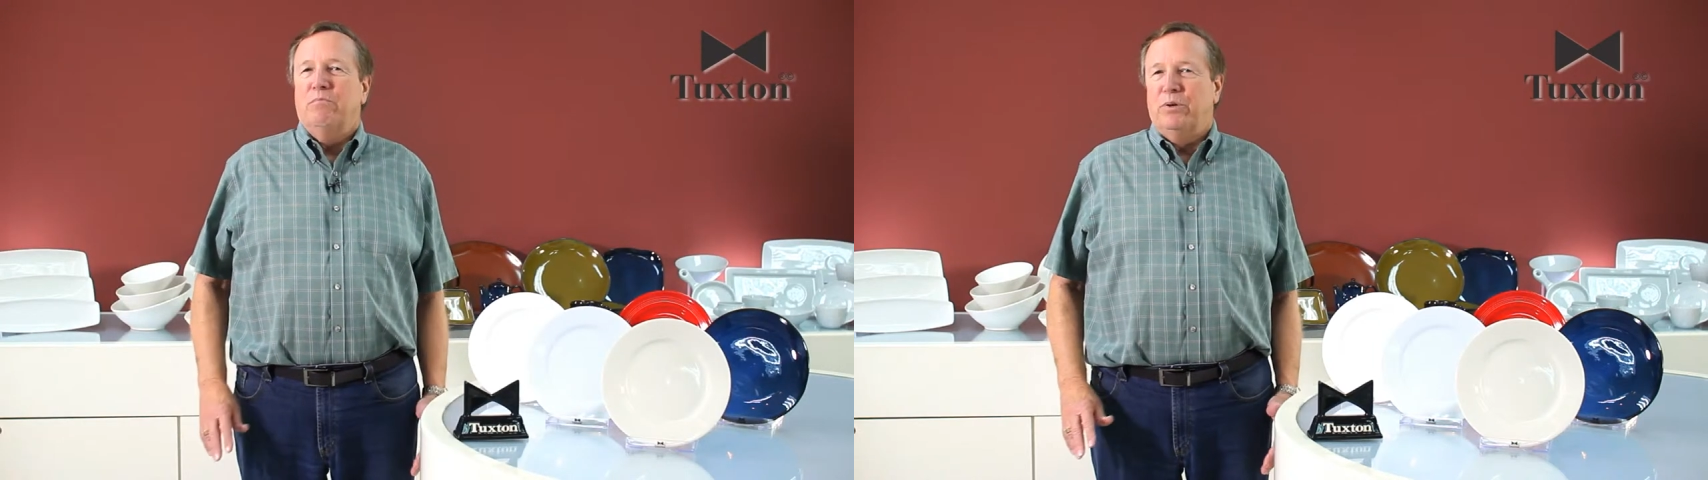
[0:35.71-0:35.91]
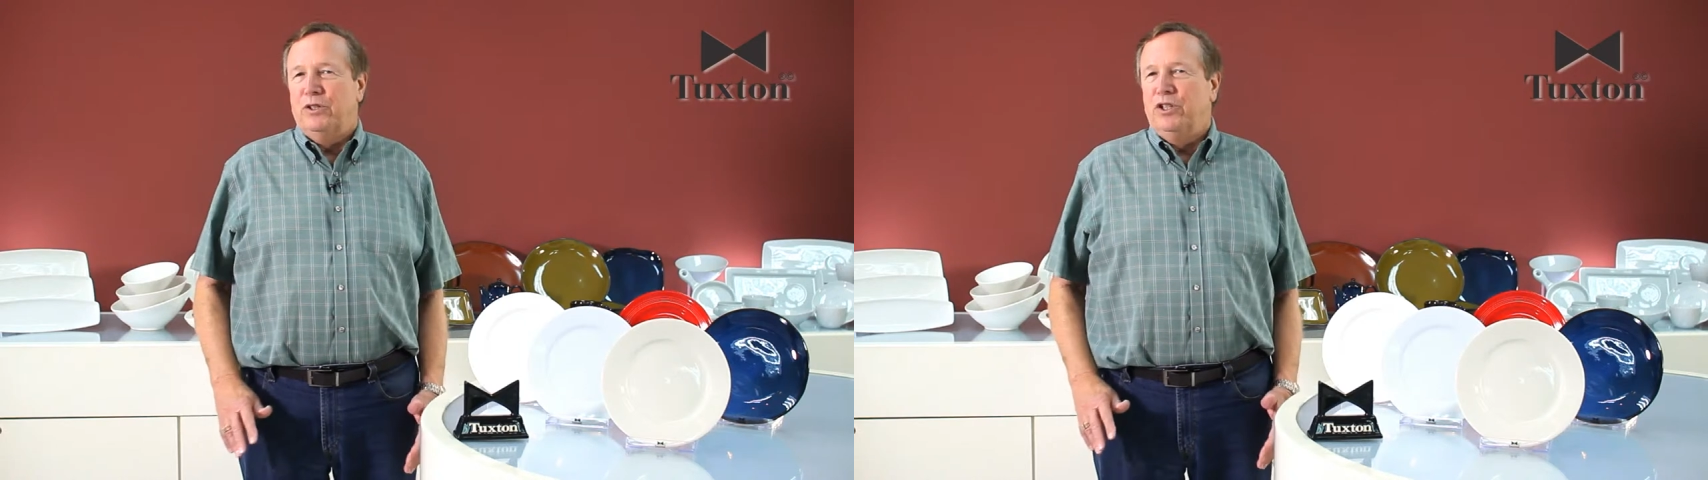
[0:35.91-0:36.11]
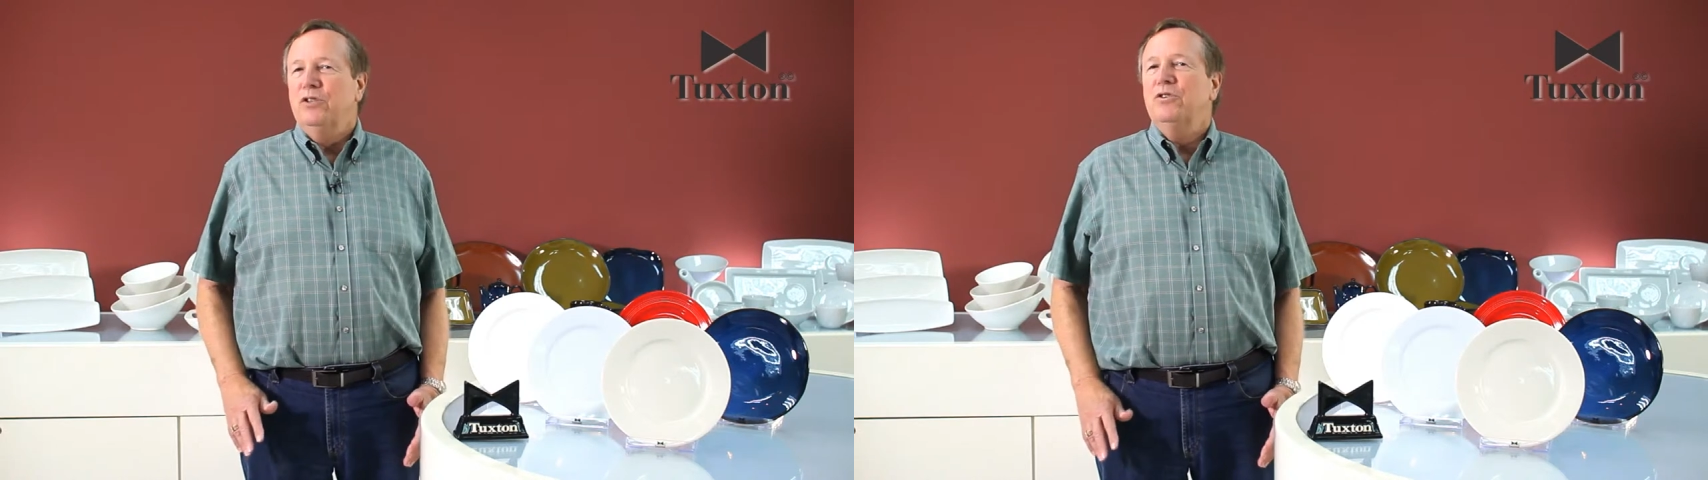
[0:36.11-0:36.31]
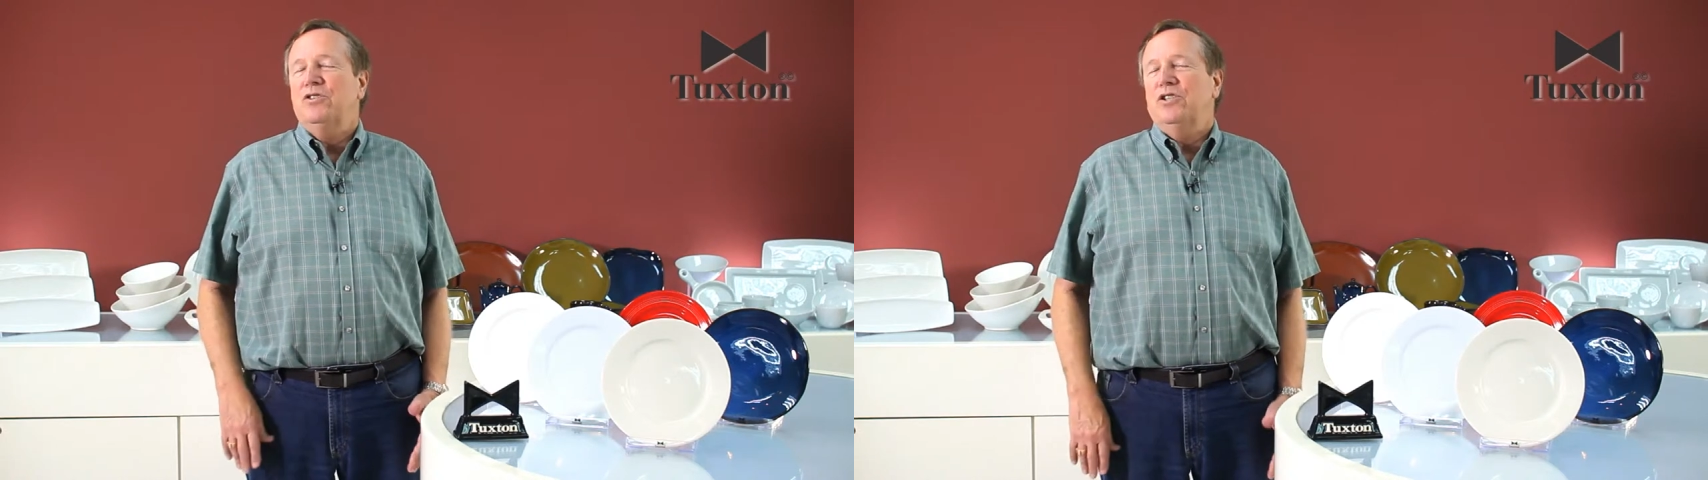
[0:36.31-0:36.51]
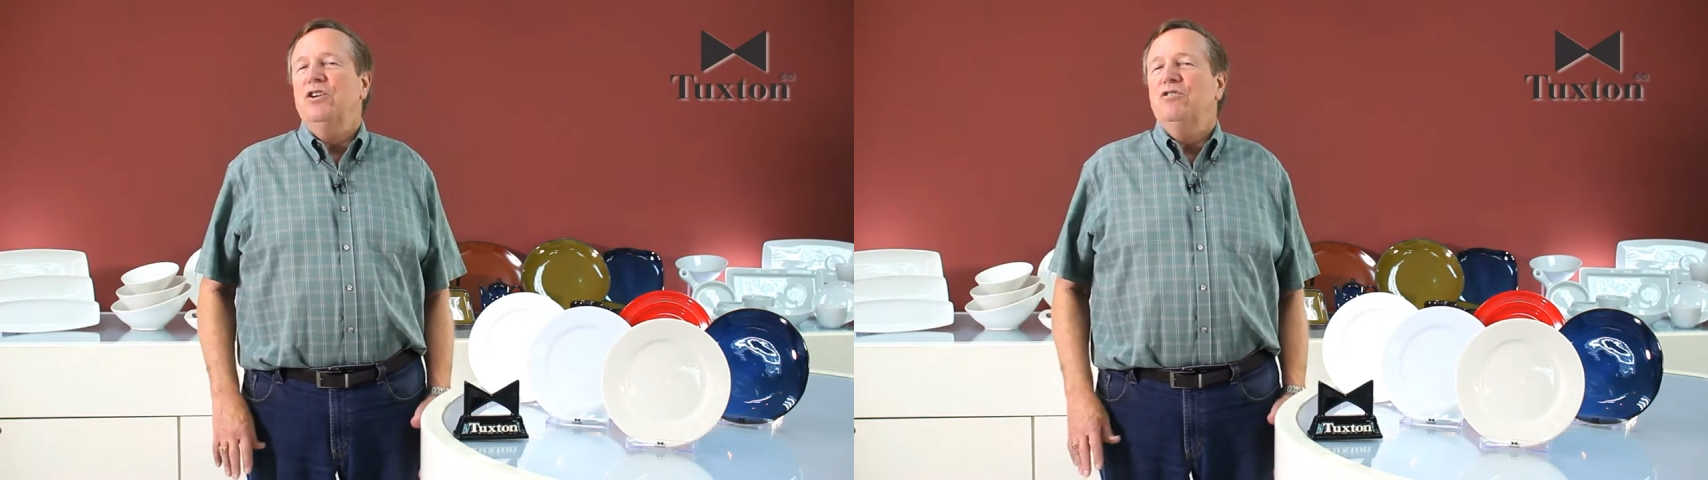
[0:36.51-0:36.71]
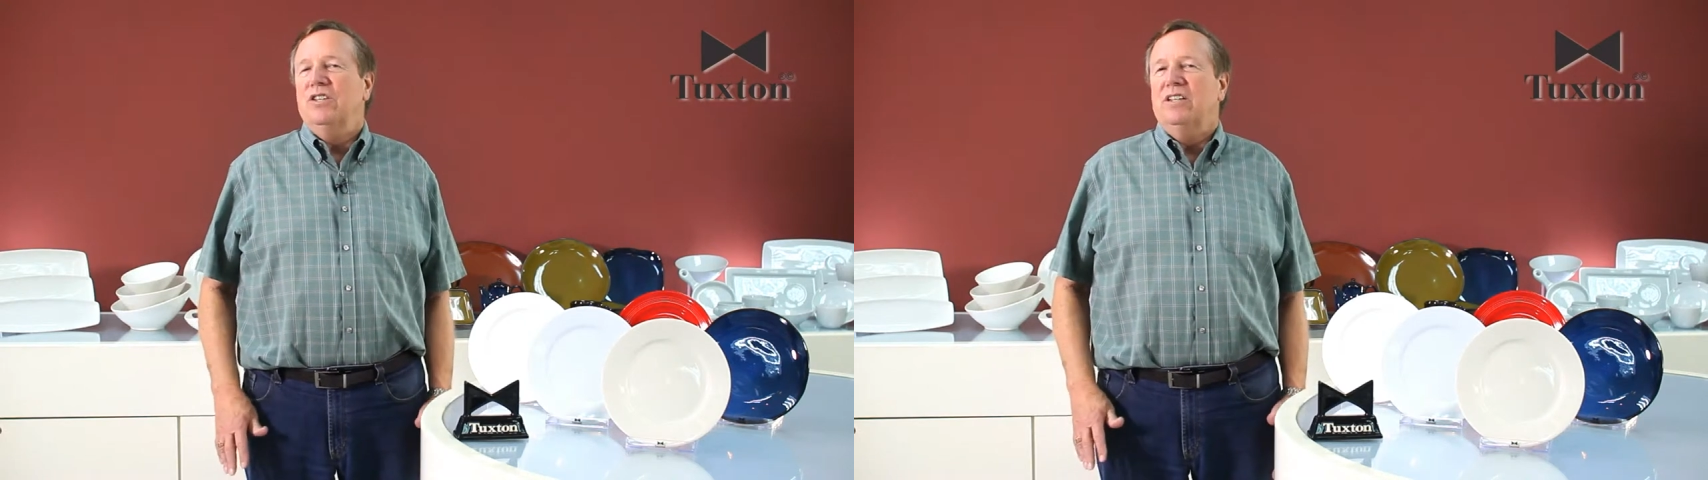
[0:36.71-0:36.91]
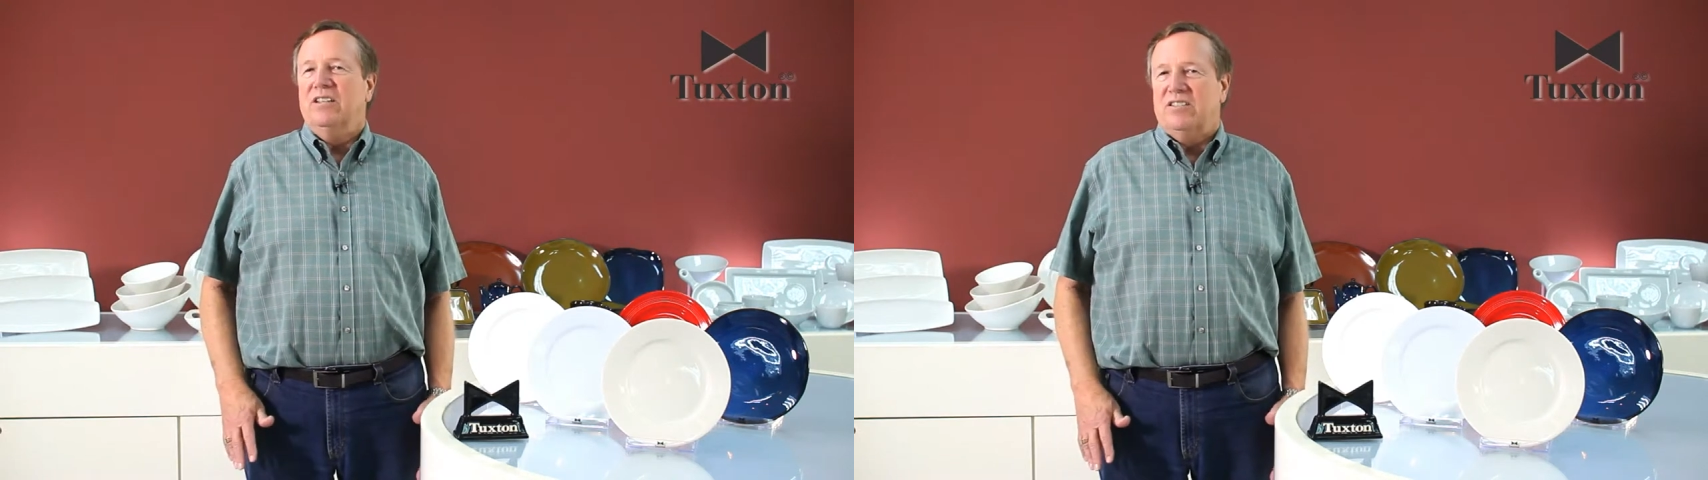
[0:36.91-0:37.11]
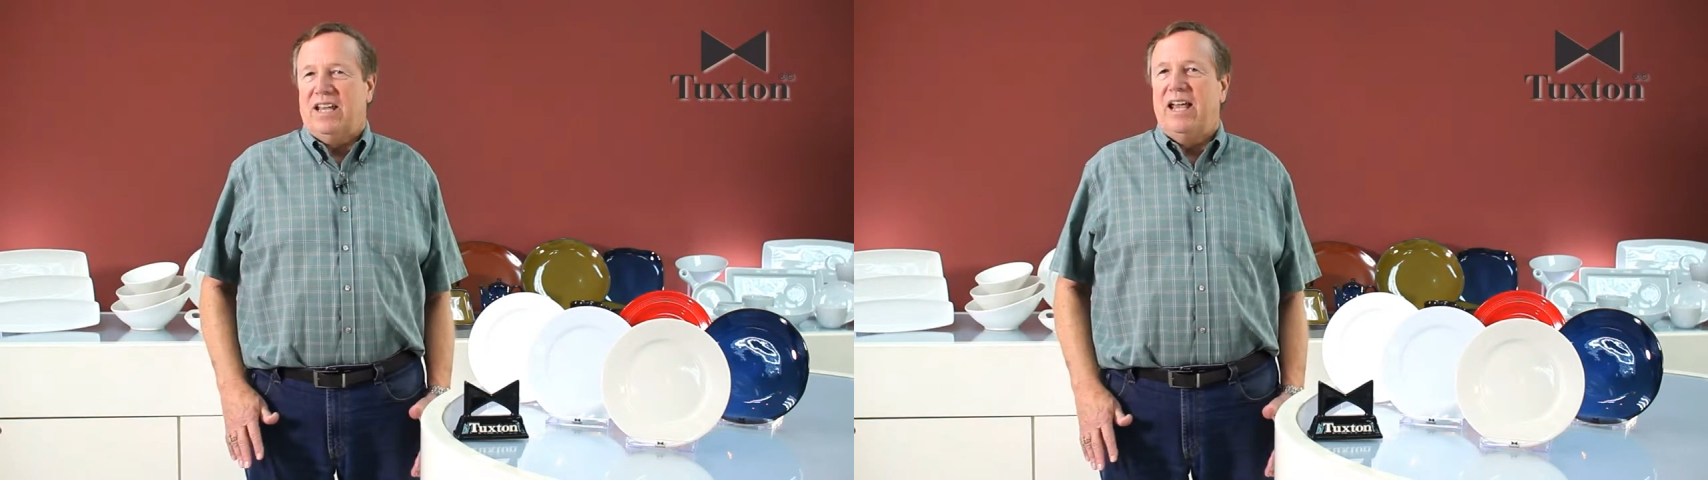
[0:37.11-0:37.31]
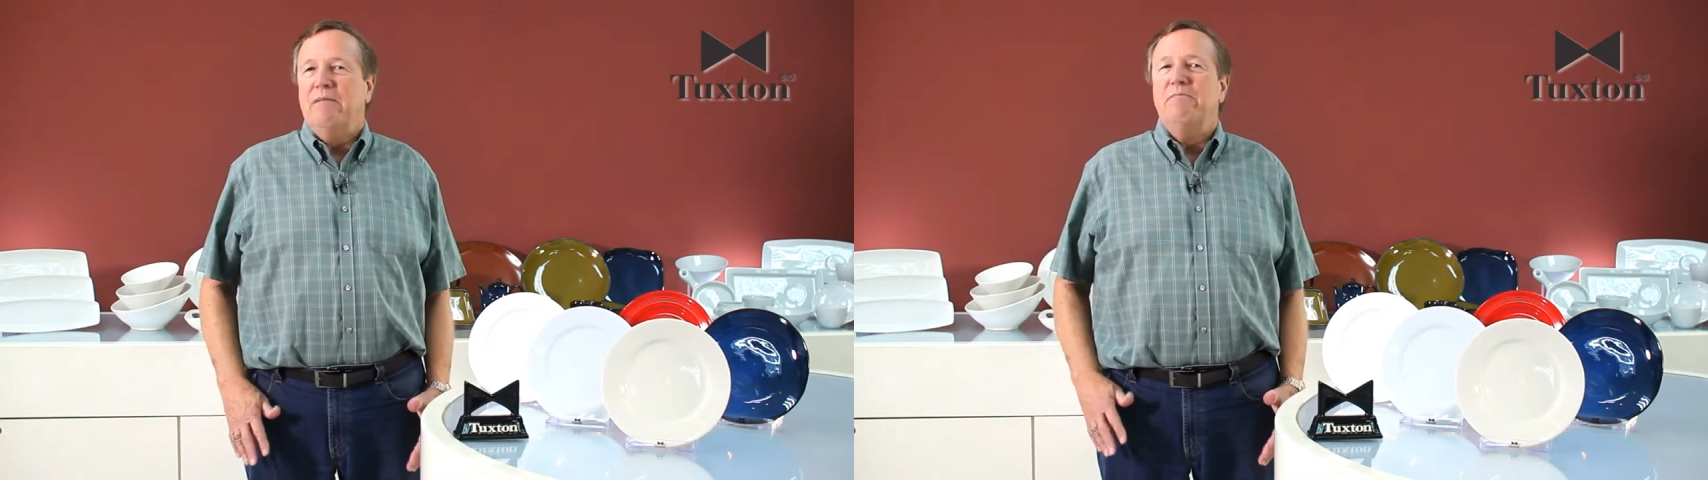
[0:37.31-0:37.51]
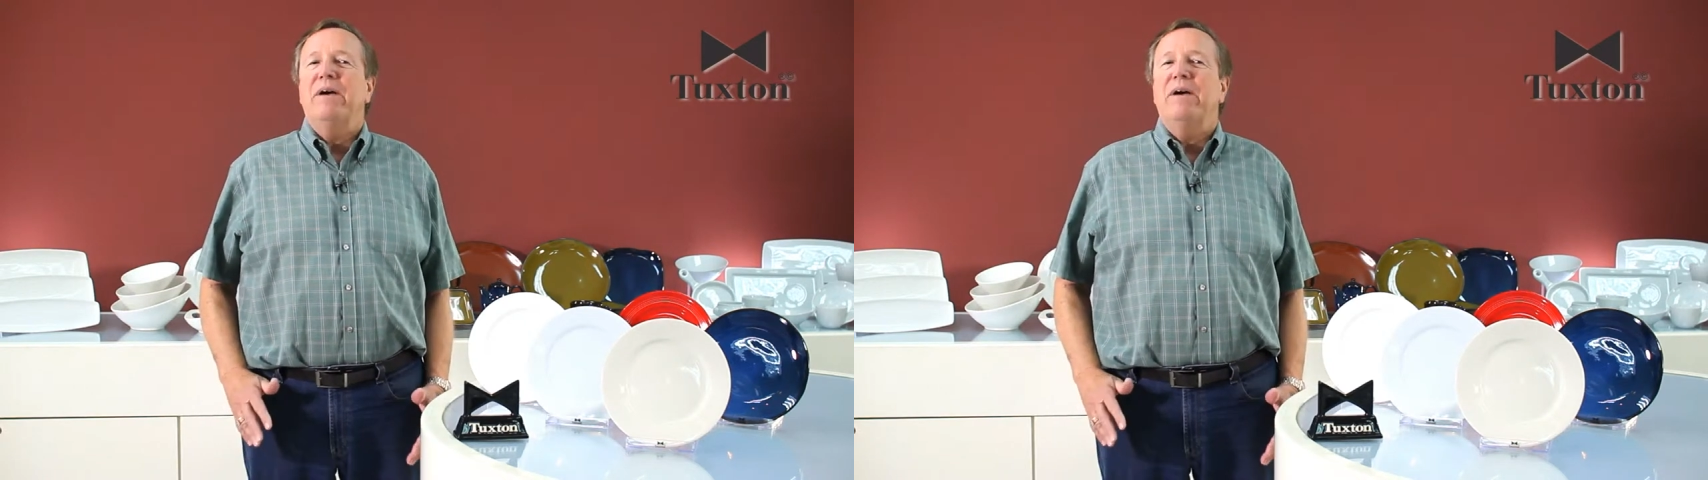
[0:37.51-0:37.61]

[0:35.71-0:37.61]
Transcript: produced using the same